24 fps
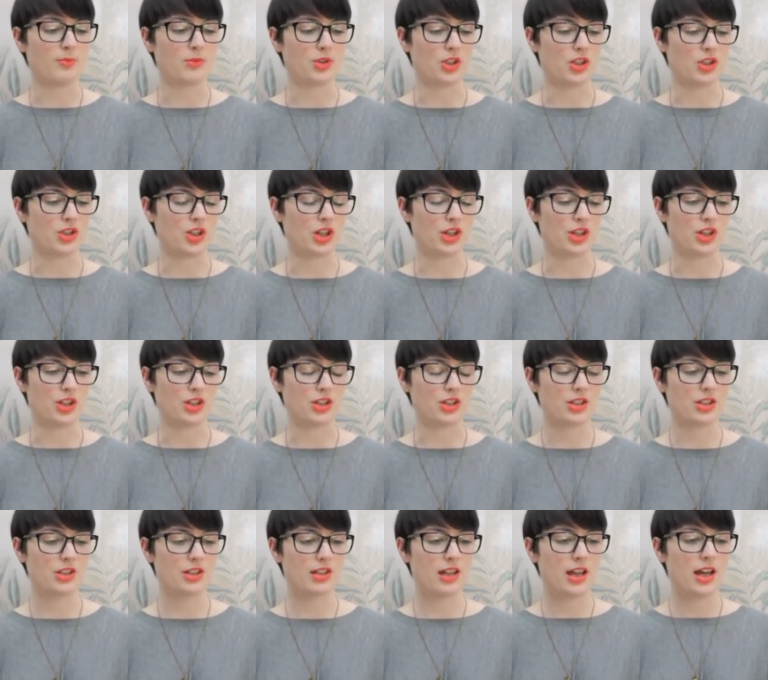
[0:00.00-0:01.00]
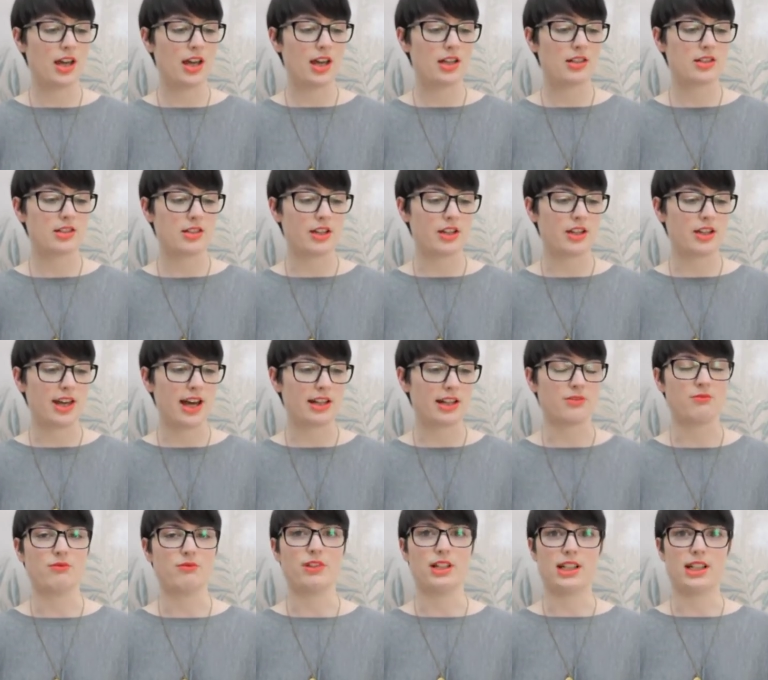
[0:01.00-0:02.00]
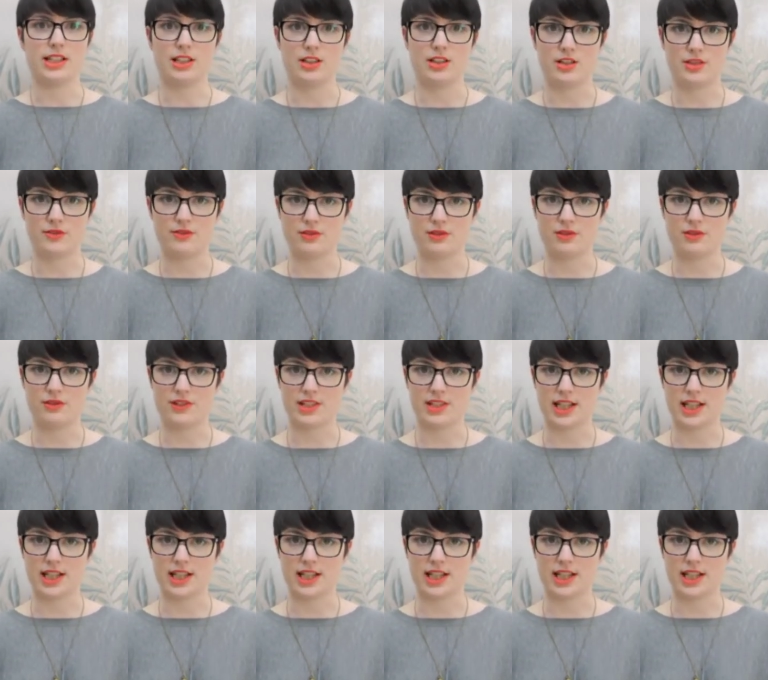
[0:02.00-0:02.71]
you choose. So that's really useful for